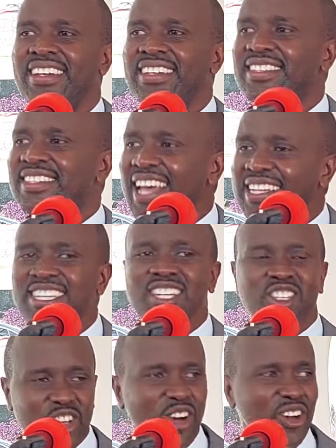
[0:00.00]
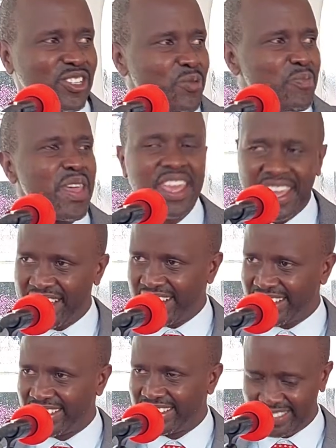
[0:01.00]
It's such a joy to be
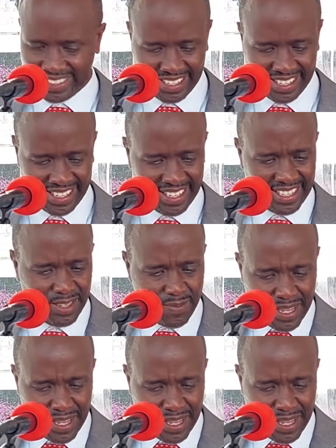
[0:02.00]
here. It's